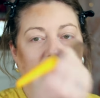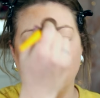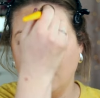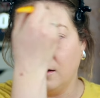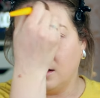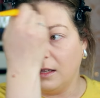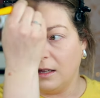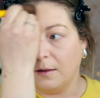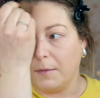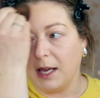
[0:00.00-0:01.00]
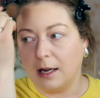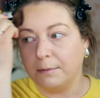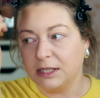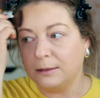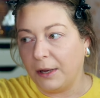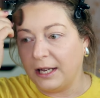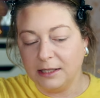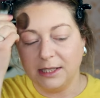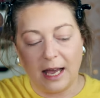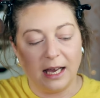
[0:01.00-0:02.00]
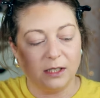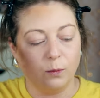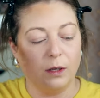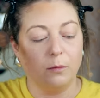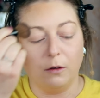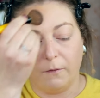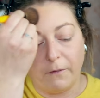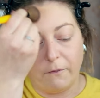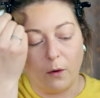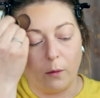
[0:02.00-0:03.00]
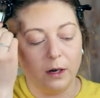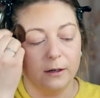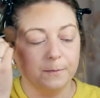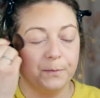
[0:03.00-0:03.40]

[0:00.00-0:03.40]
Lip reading: in the makeup space as we move forward.